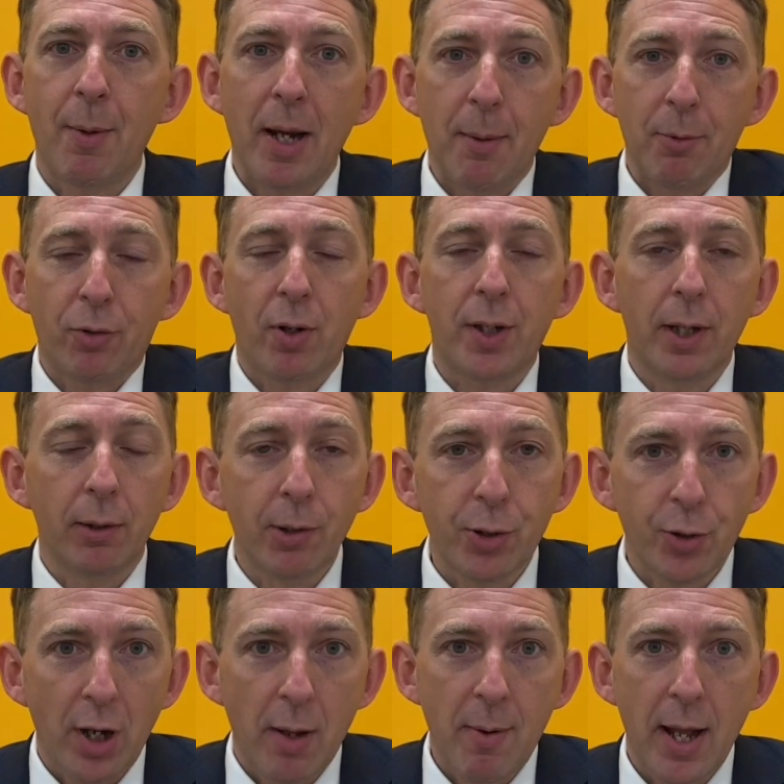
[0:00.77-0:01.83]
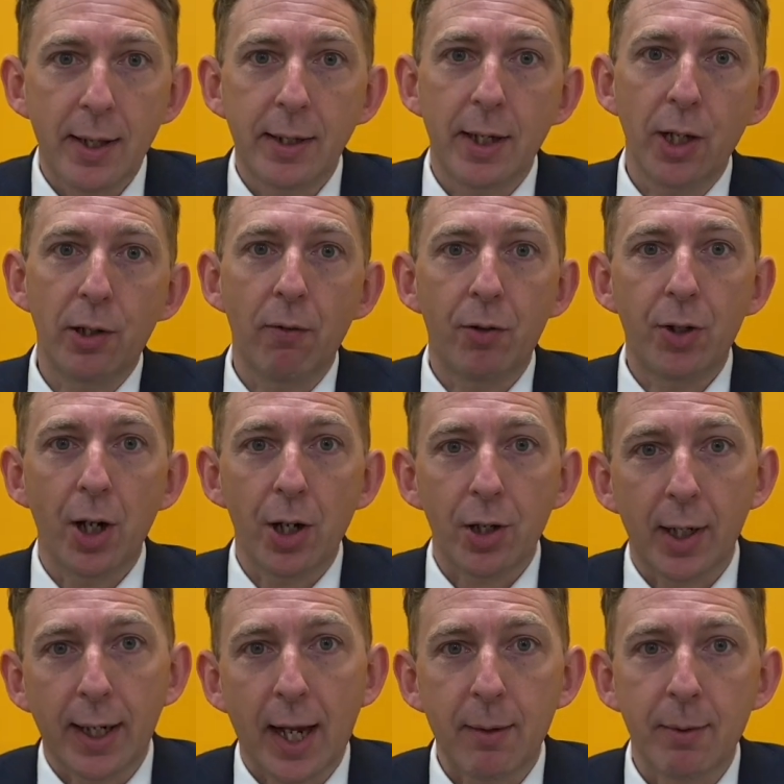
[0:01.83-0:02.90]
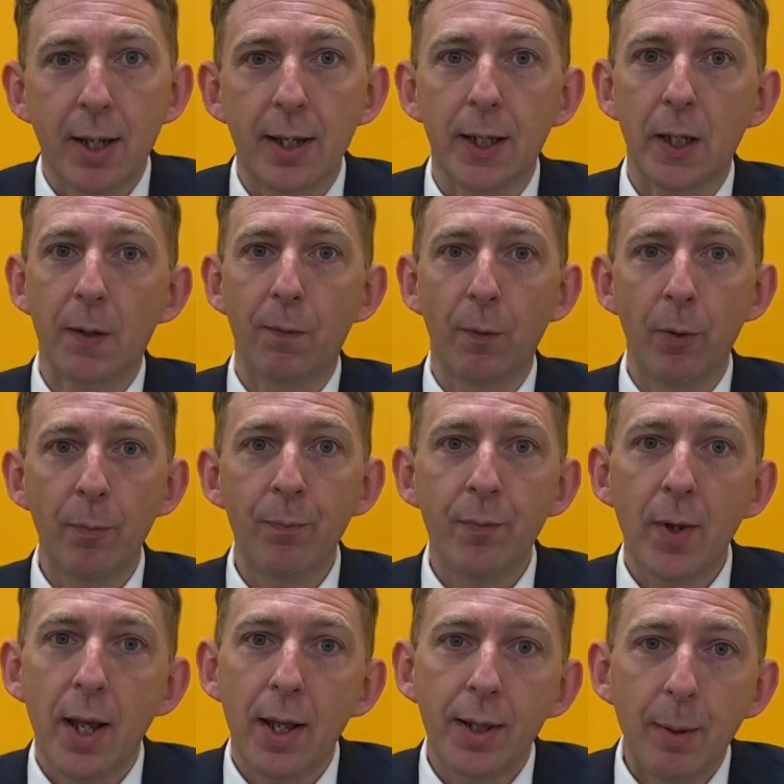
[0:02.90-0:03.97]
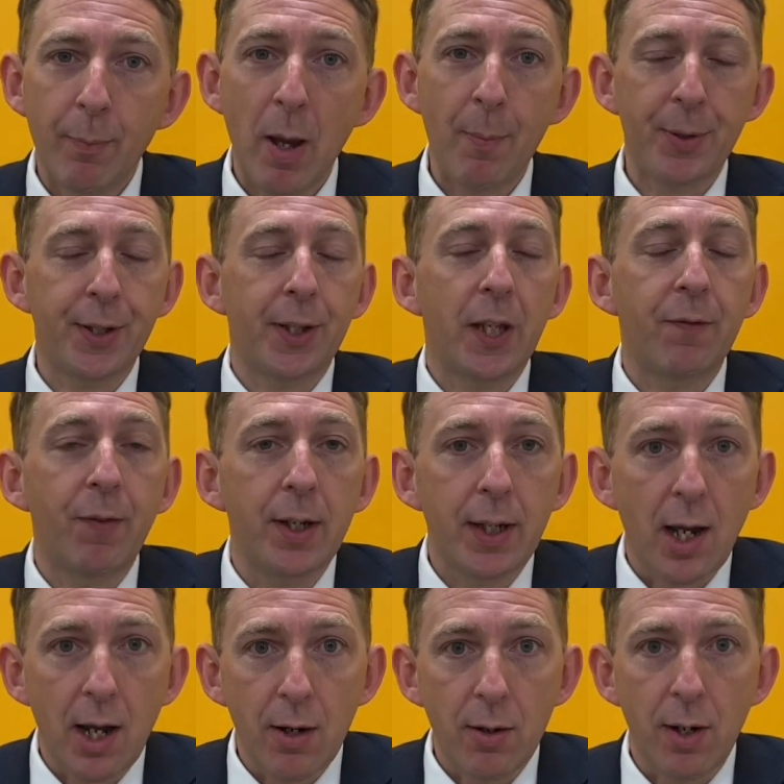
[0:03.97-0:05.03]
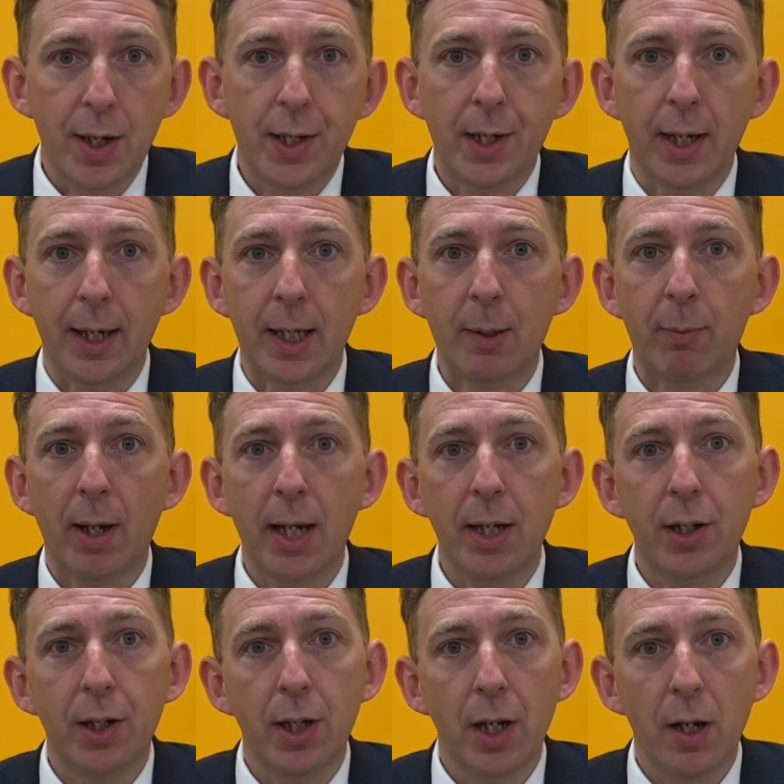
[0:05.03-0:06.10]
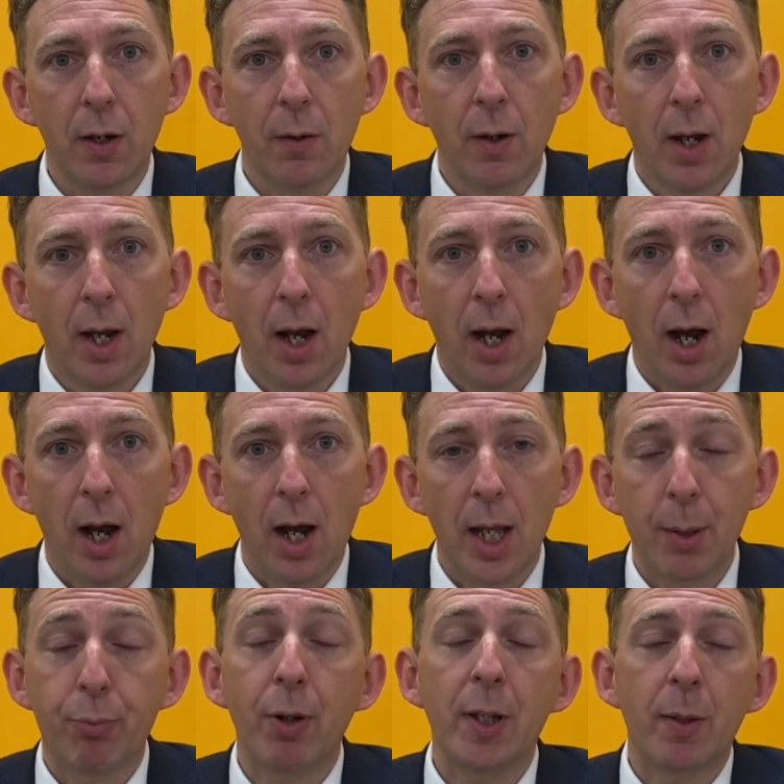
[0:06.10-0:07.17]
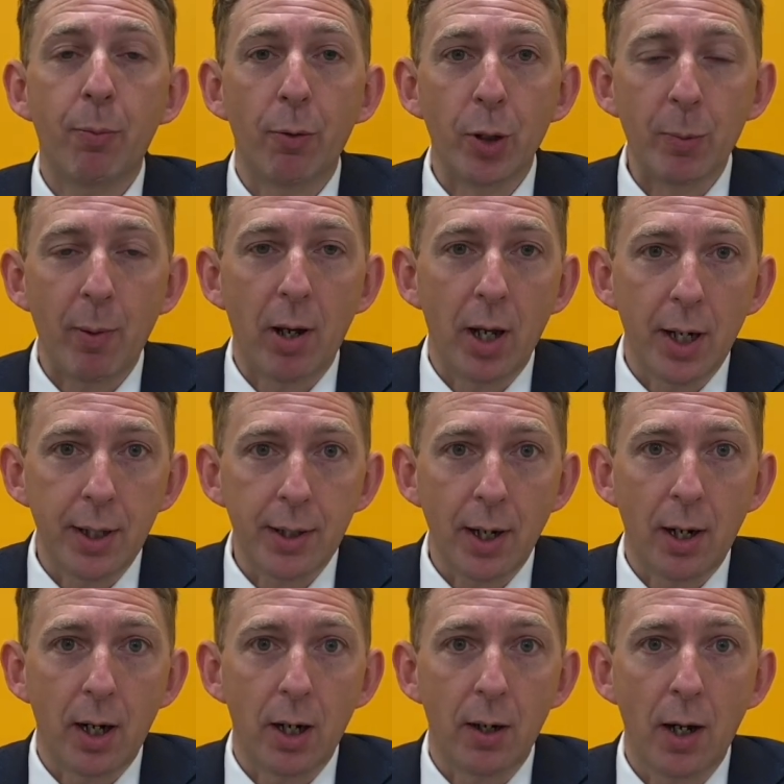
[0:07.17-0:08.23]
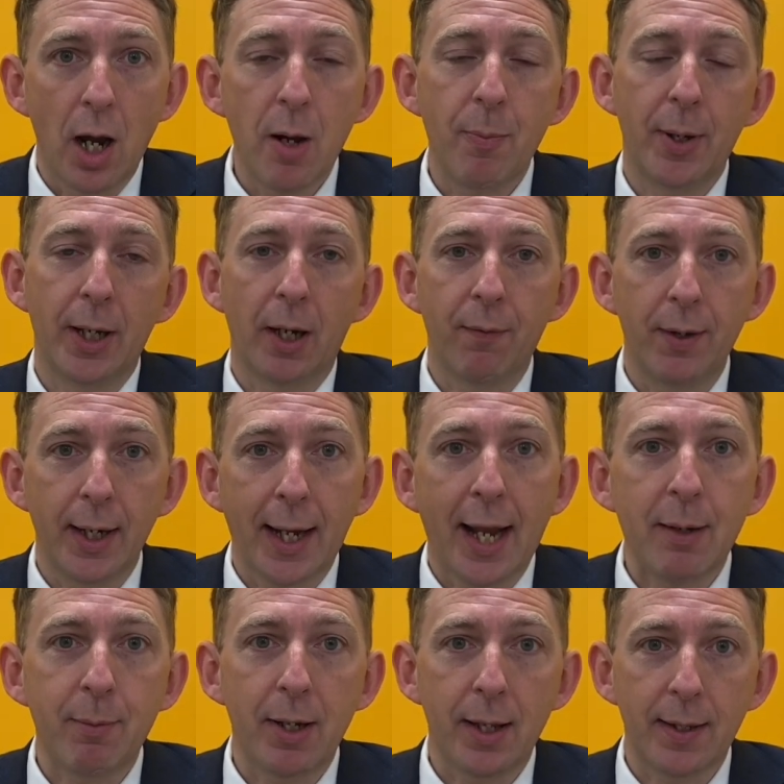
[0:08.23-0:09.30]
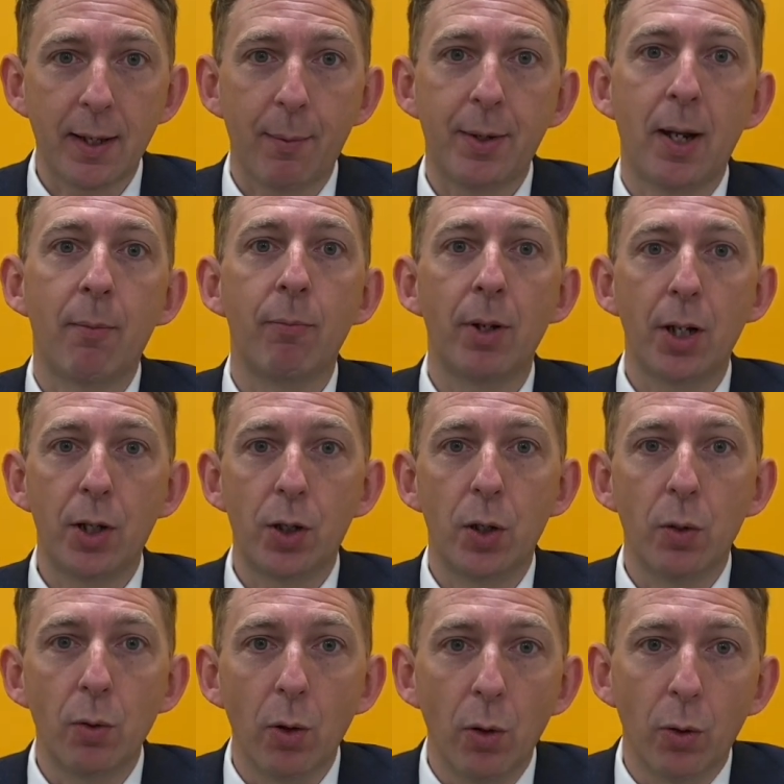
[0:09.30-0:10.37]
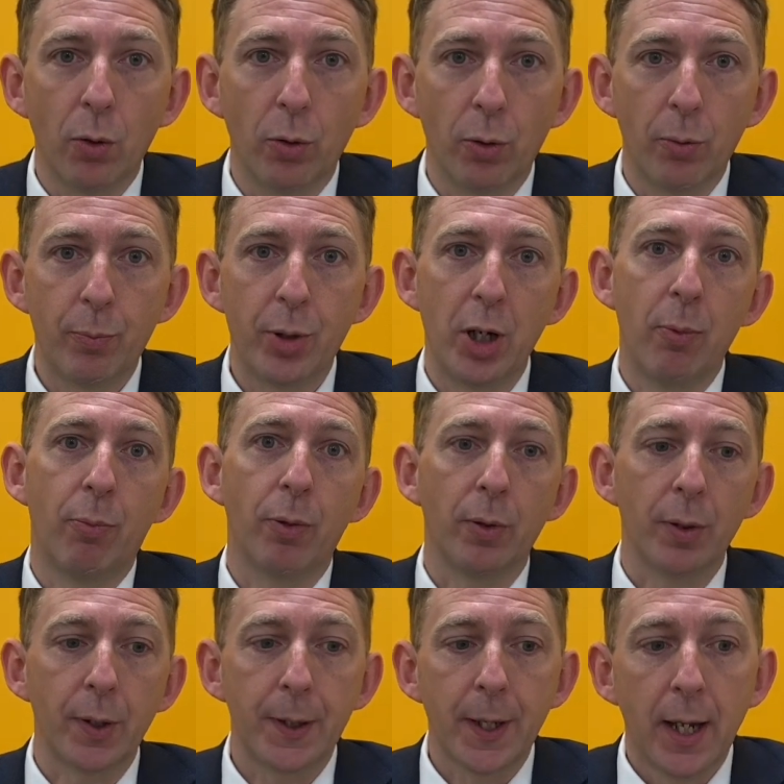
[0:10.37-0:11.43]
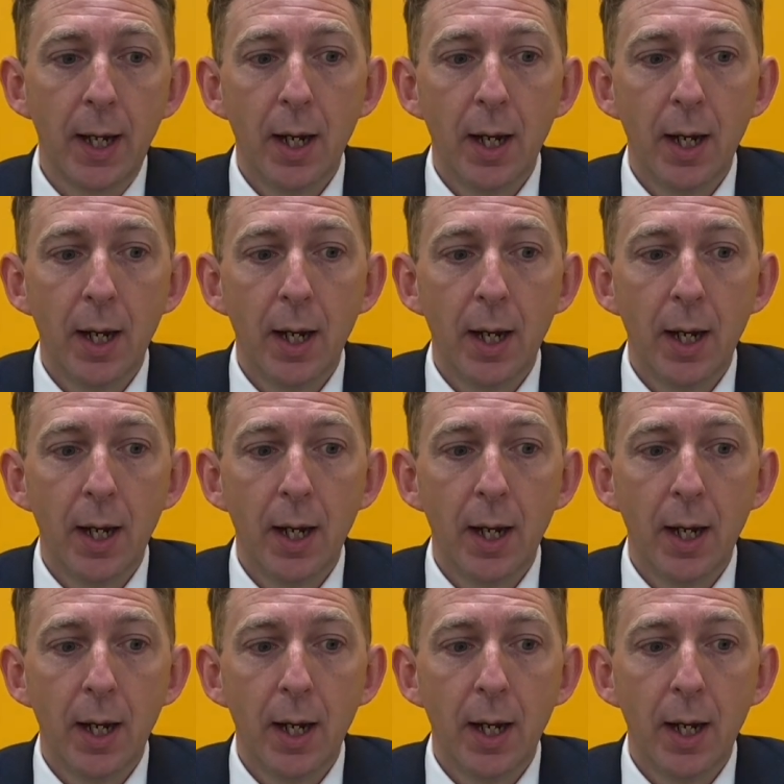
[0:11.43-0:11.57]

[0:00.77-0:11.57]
my name is Chris Hildrew and I'm head teacher at Churchill Academy Sixth Form. The purpose of this video is to explain to you the principles behind our opening of the Academy in September to all pupils.